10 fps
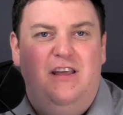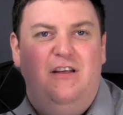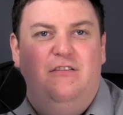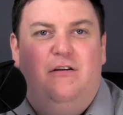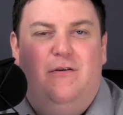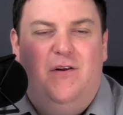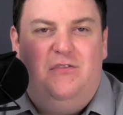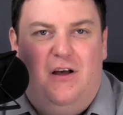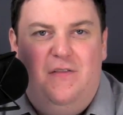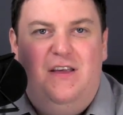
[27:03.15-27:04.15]
C
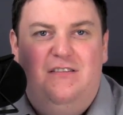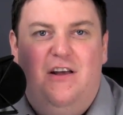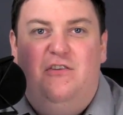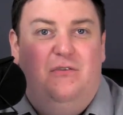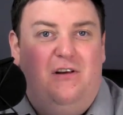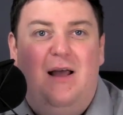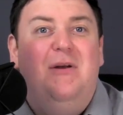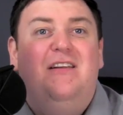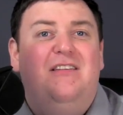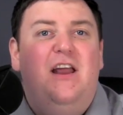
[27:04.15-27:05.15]
conservatives on these issues? I'm
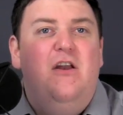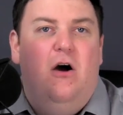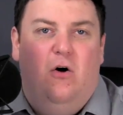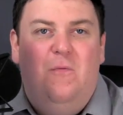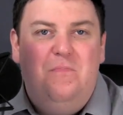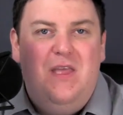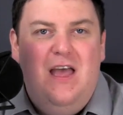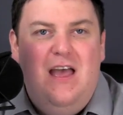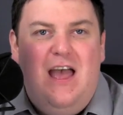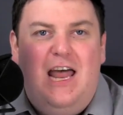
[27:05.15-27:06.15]
going to say no.
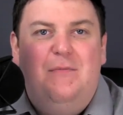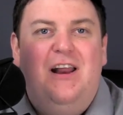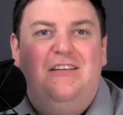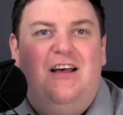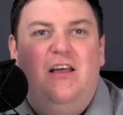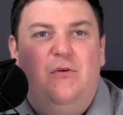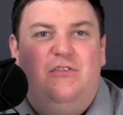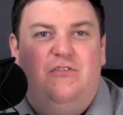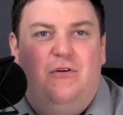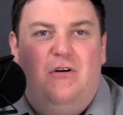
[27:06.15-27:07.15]
And I'm going to tell you a
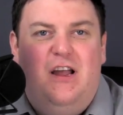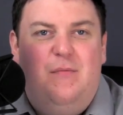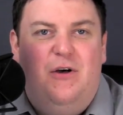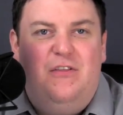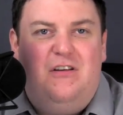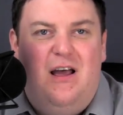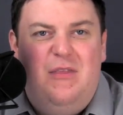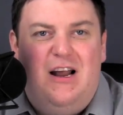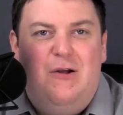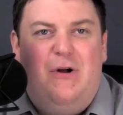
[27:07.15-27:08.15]
story about the time
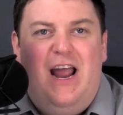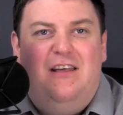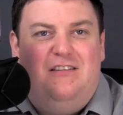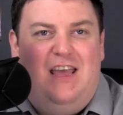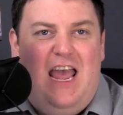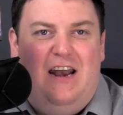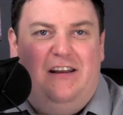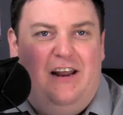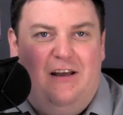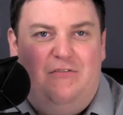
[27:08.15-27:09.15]
that I ran as a
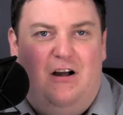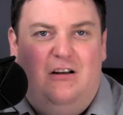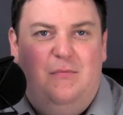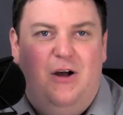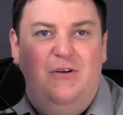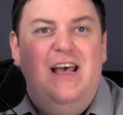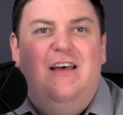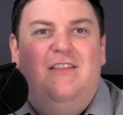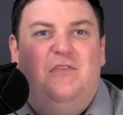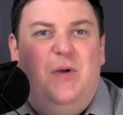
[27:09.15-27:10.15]
candidate. I've talked about
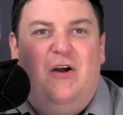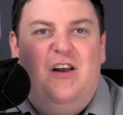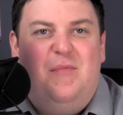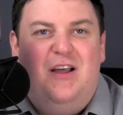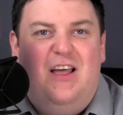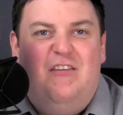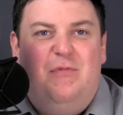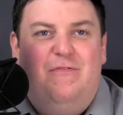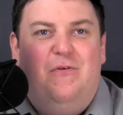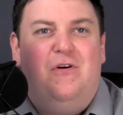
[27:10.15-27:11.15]
this period of my life
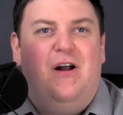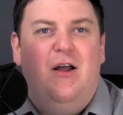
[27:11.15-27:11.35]
before.